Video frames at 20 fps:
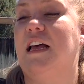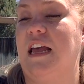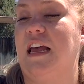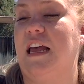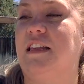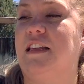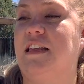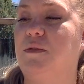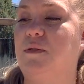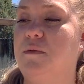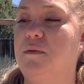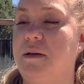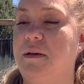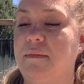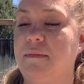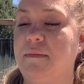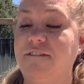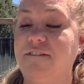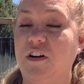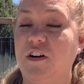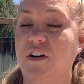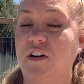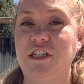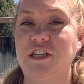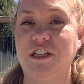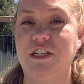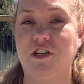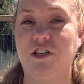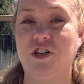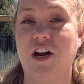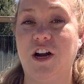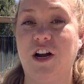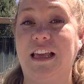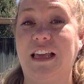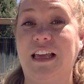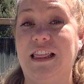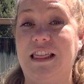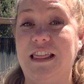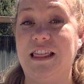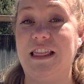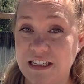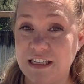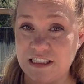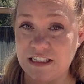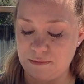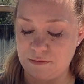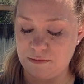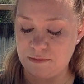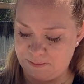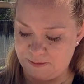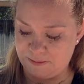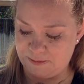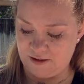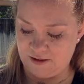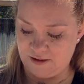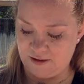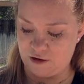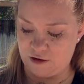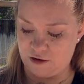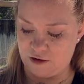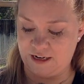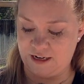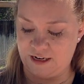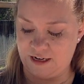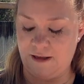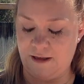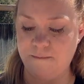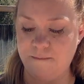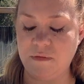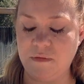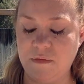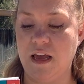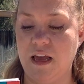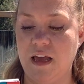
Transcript: and this will be my first year trying this specific curriculum,